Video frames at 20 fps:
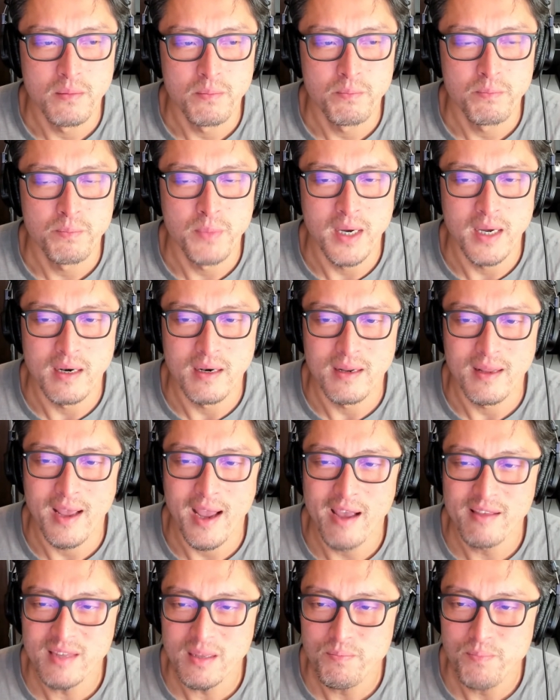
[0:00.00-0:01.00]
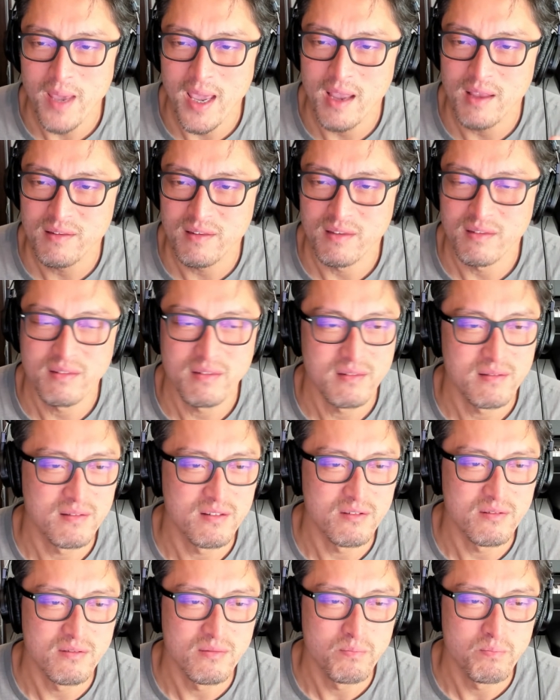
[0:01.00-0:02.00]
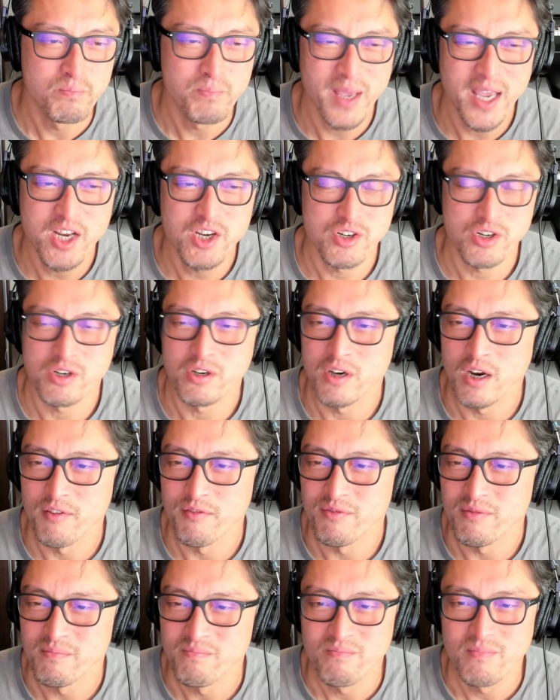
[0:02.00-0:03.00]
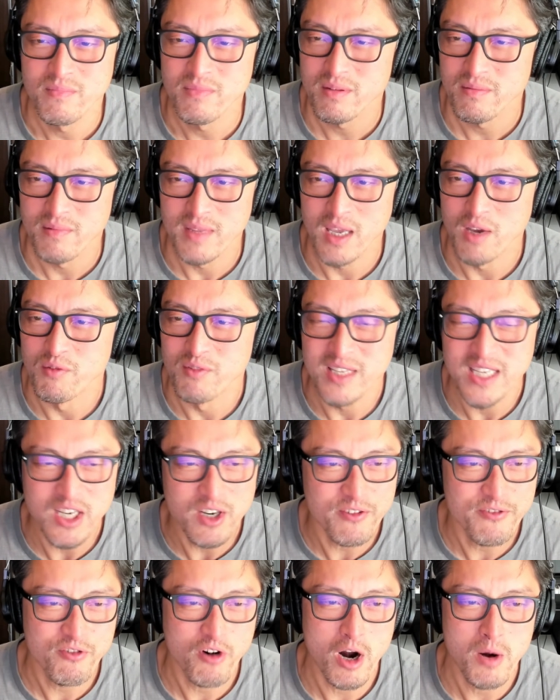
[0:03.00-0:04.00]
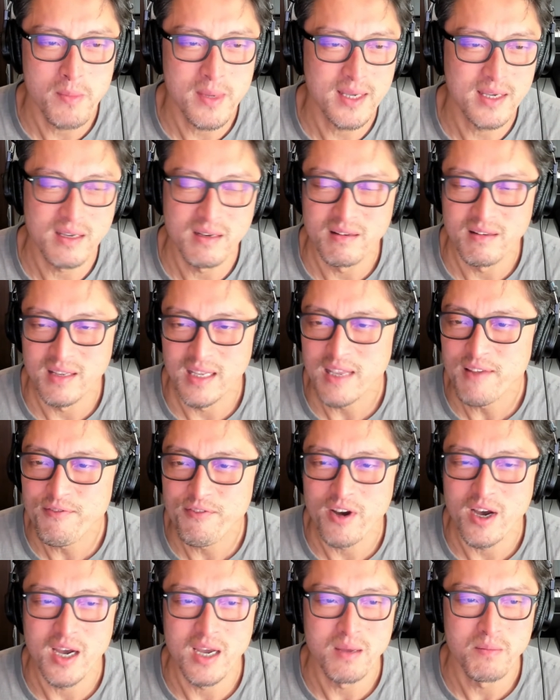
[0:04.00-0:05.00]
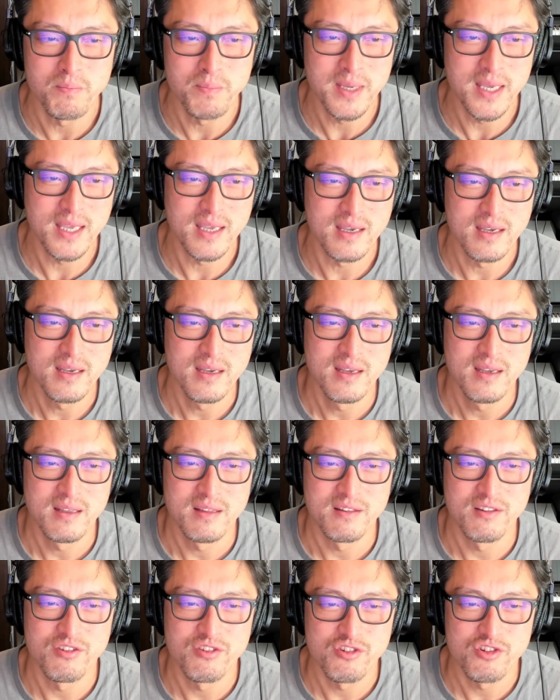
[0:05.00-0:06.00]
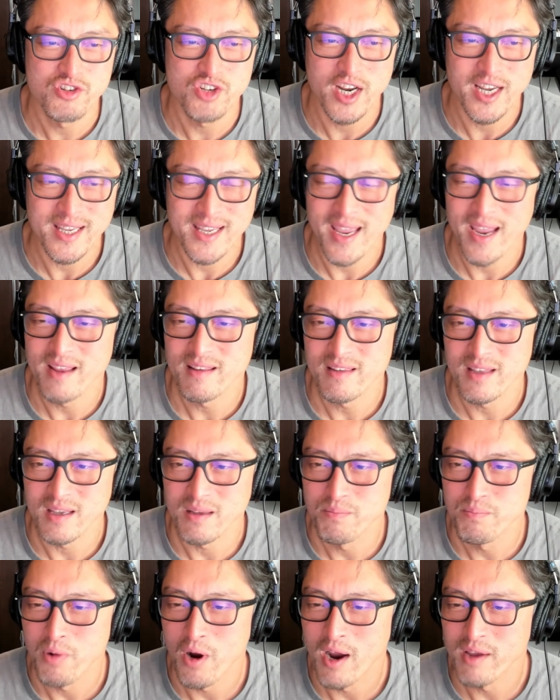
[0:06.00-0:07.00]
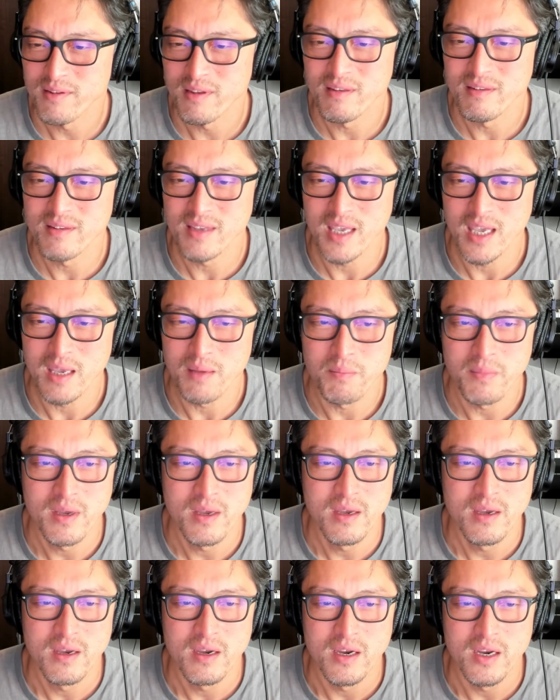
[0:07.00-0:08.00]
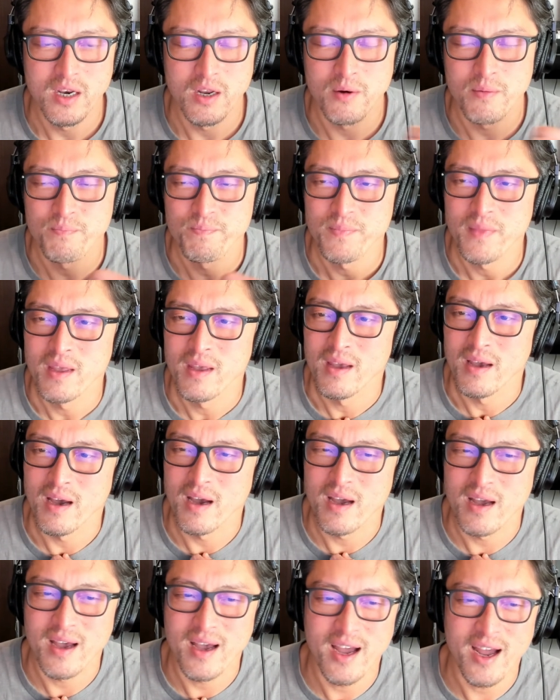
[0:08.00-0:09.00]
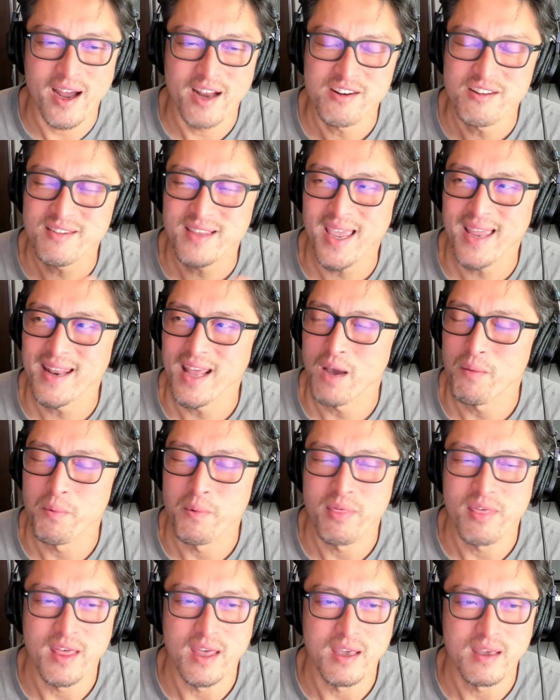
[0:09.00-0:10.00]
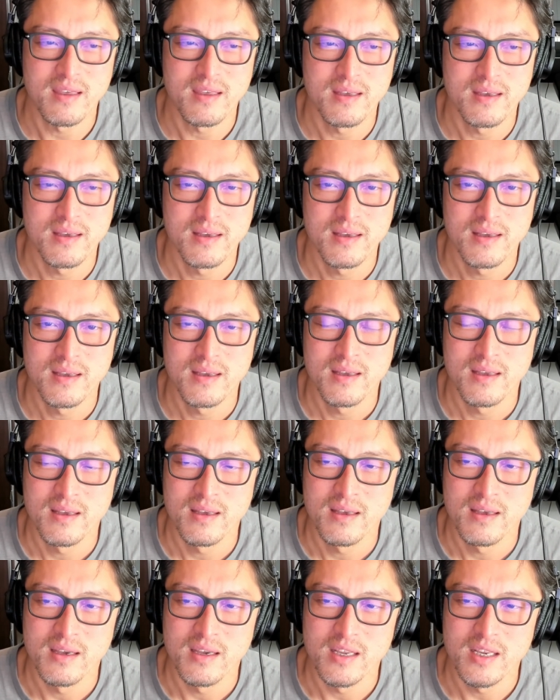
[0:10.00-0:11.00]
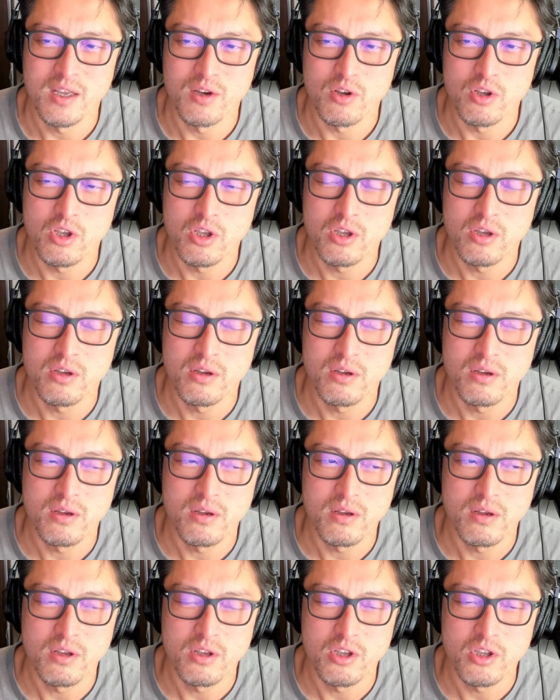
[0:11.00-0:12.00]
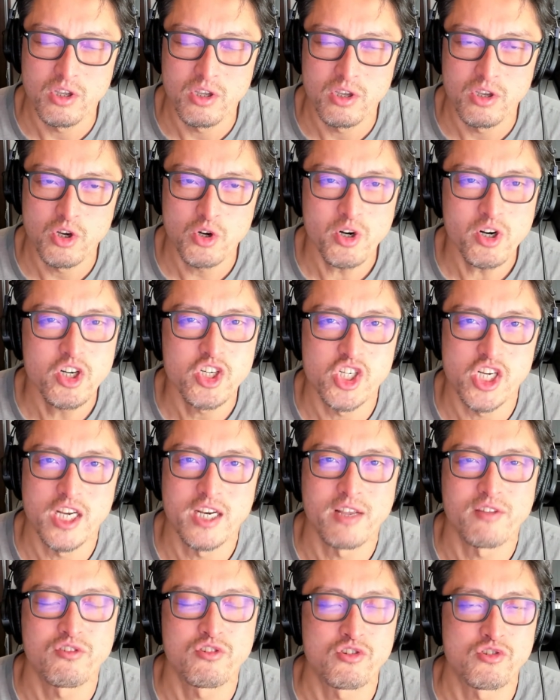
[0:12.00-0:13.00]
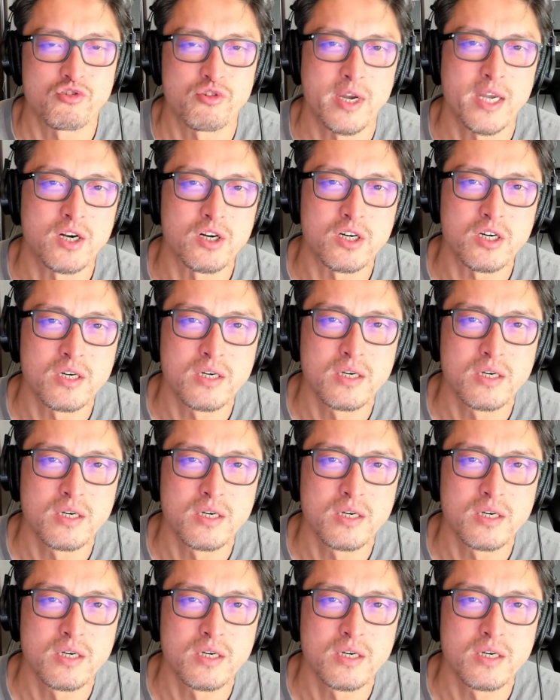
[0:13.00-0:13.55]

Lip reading: But as he paints this picture of deal farming and DeFi being this gigantic Ponzi scheme, I just can't help but think, you're a genius trader.